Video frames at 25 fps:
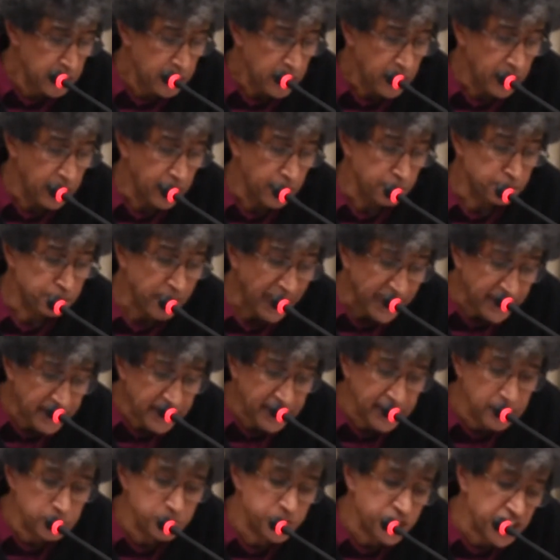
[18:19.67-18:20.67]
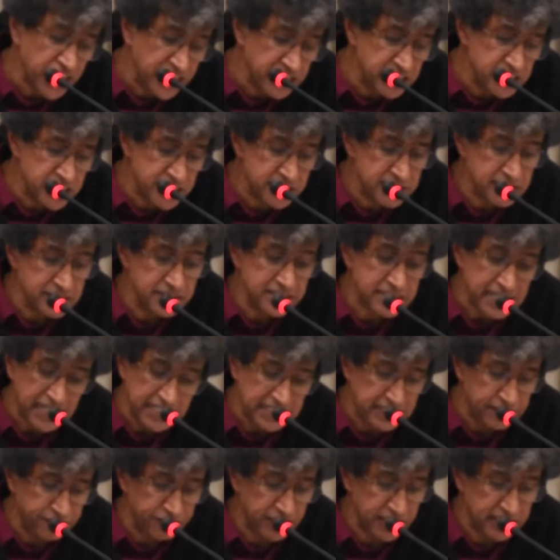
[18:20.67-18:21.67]
Paradigm changes in
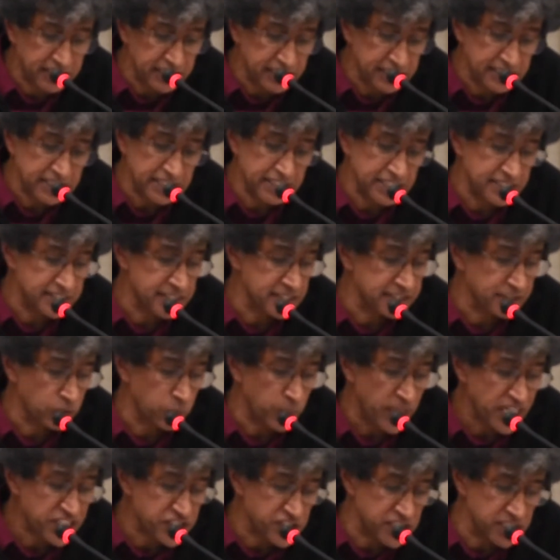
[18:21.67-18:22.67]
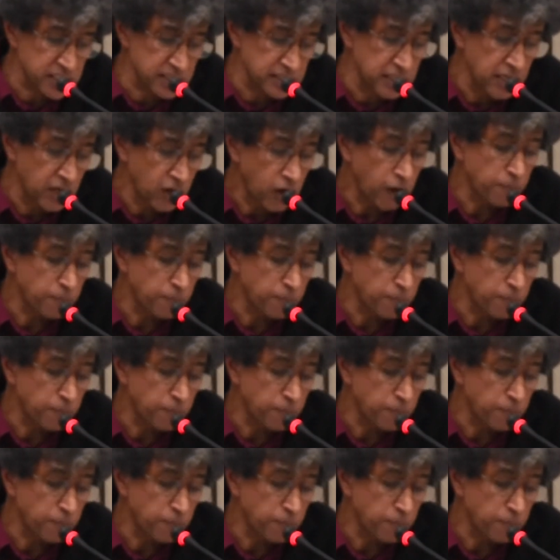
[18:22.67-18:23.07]
scientific thinking is a question